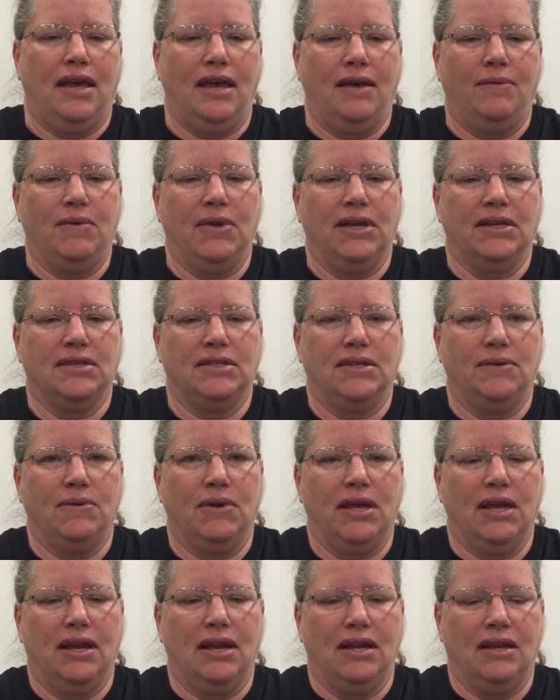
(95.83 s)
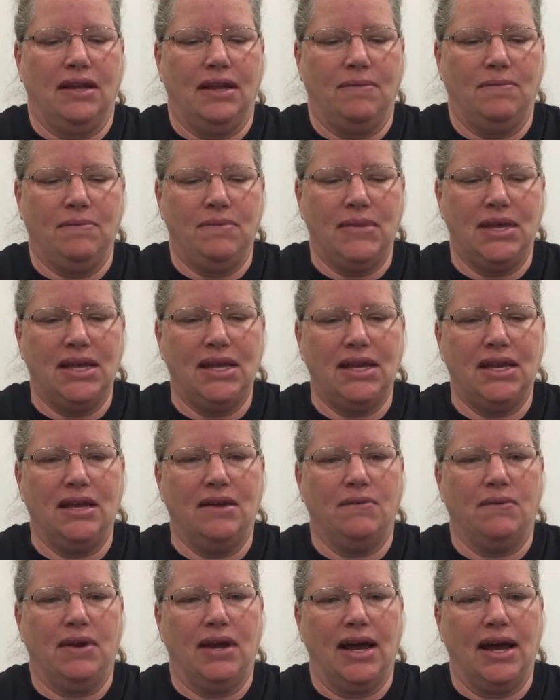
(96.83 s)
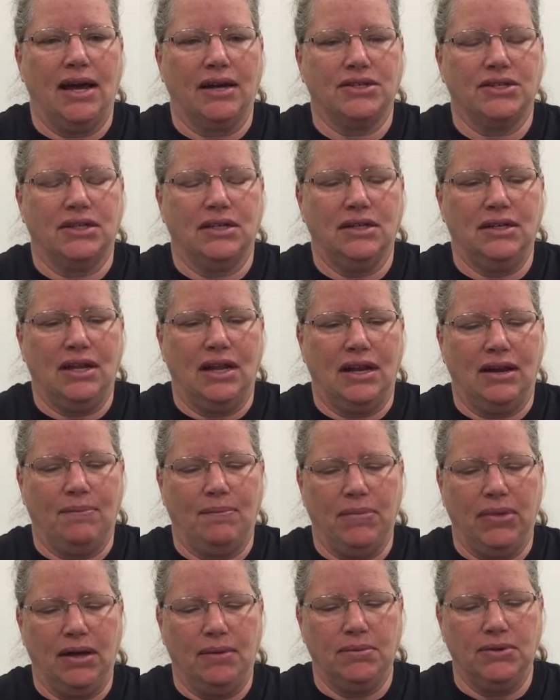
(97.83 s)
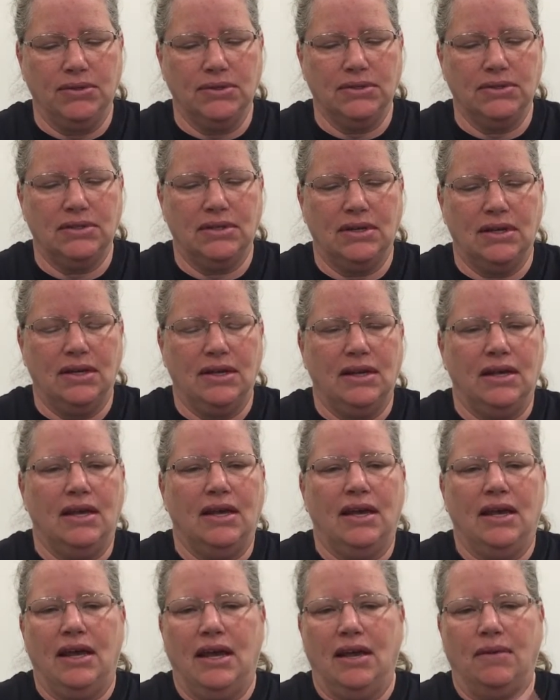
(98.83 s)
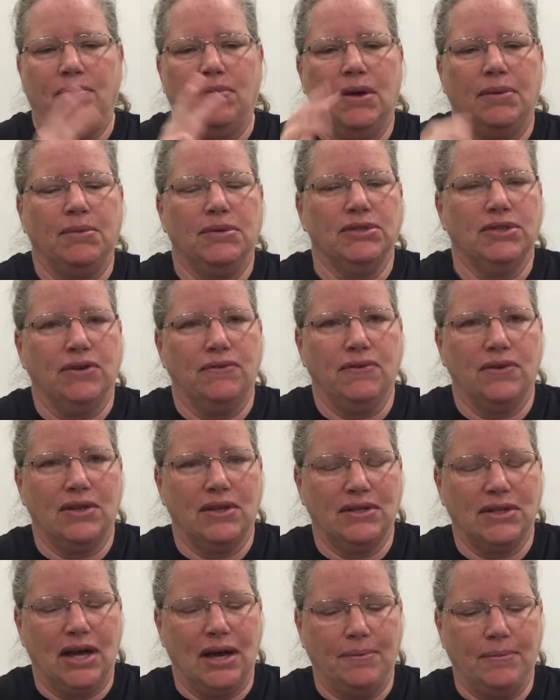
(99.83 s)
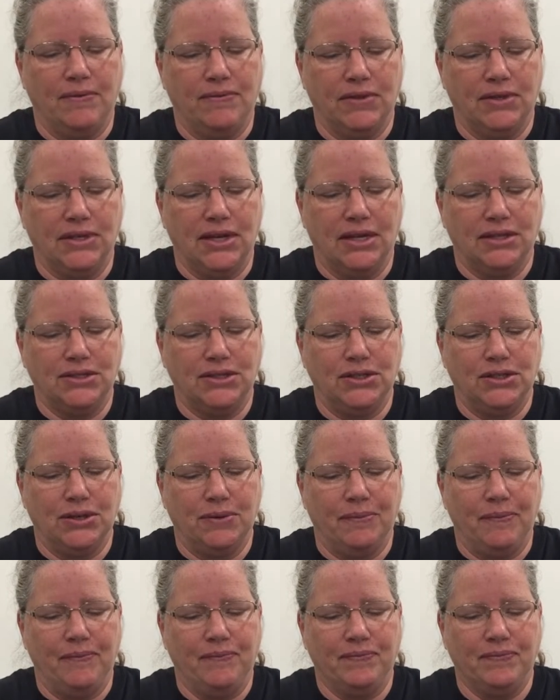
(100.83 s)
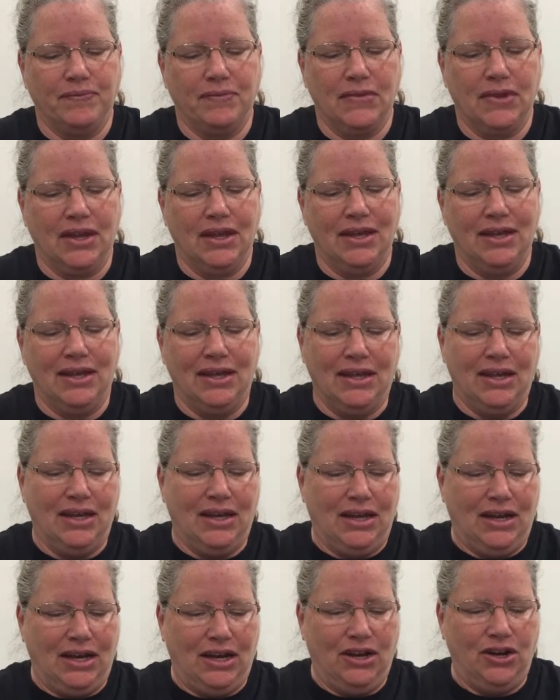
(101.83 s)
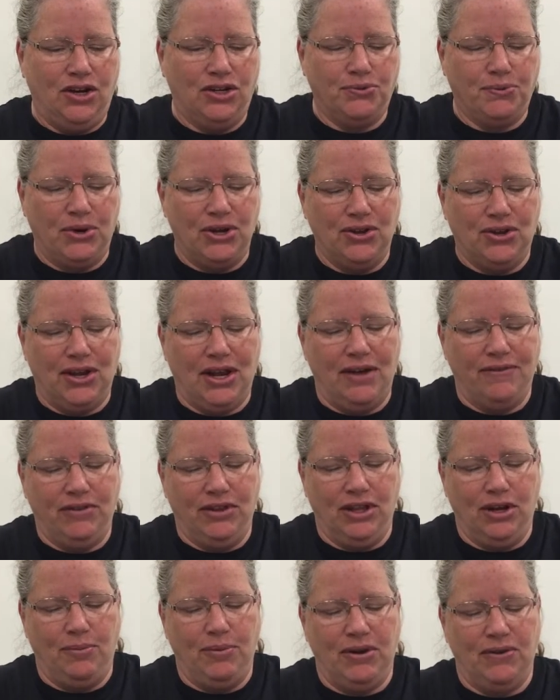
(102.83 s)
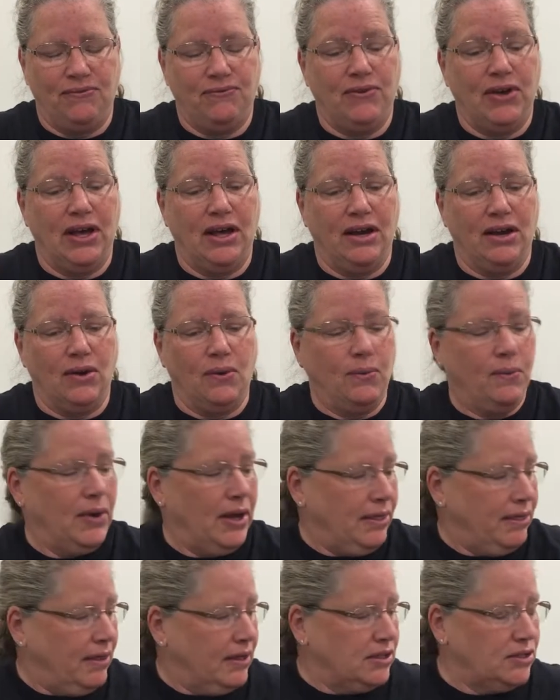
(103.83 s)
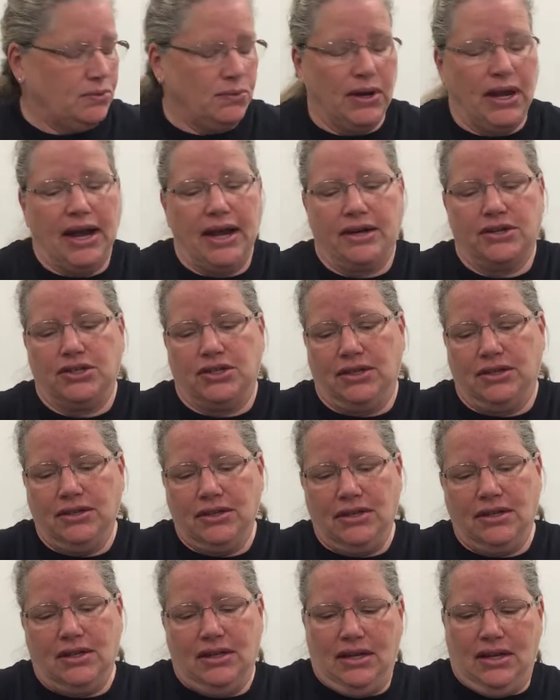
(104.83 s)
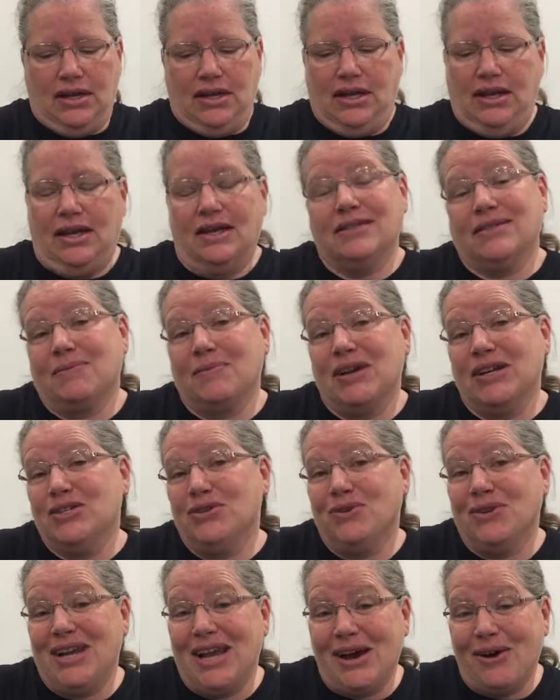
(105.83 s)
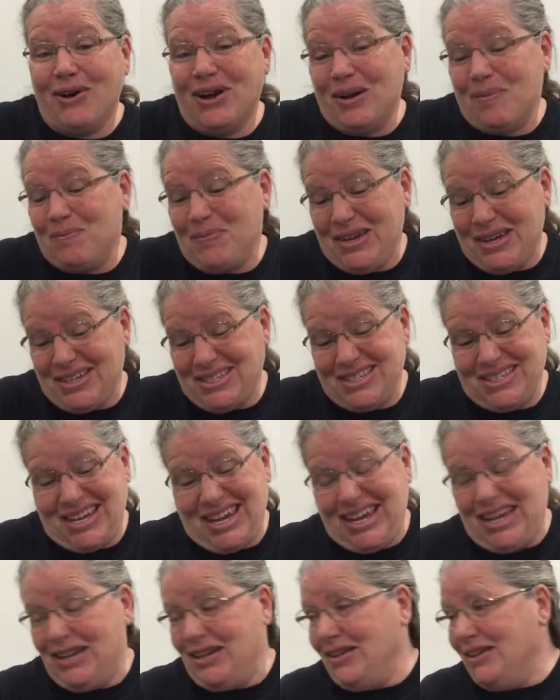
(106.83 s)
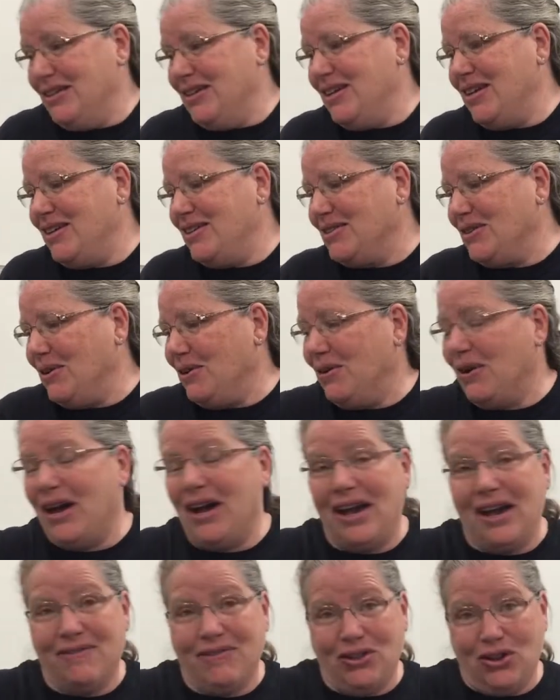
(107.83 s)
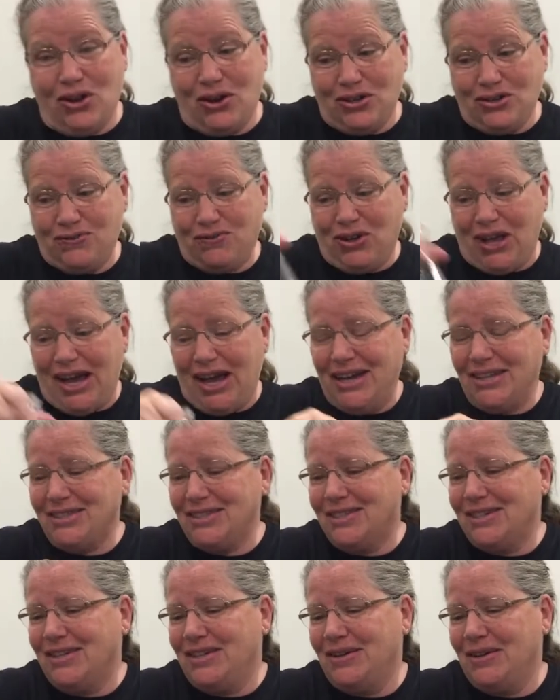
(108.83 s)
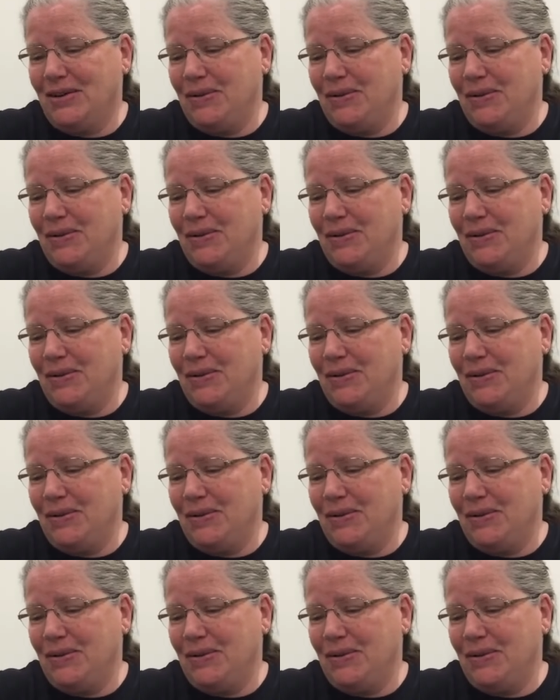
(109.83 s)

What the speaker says: and we can see we get an immediate reaction, and it bubbles over the top of the test tube. Now here's where you can have a little bit of fun with this reaction. So I'm going to do it now on a big scale. So I have a large flask,